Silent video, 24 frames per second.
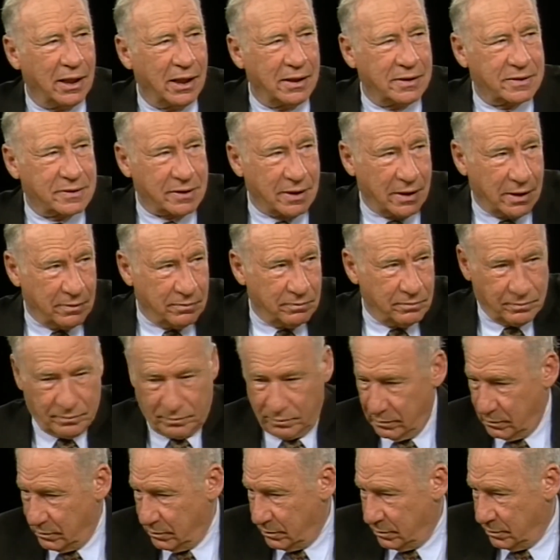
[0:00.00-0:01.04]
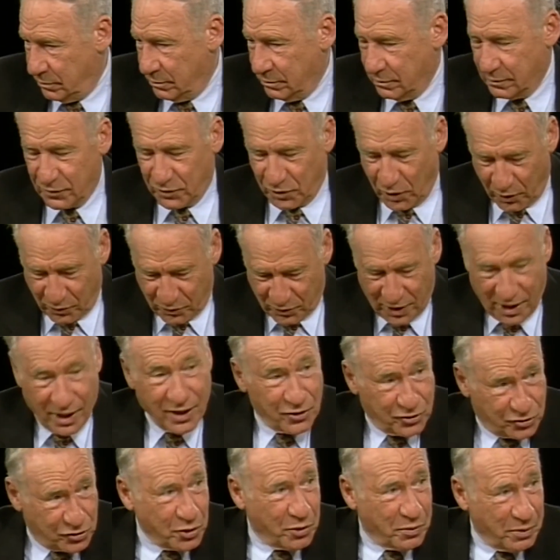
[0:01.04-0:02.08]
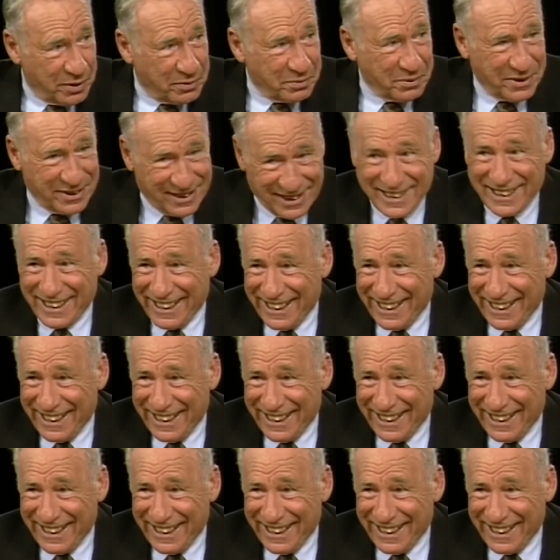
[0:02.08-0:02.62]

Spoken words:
he'd say, so Stewart would...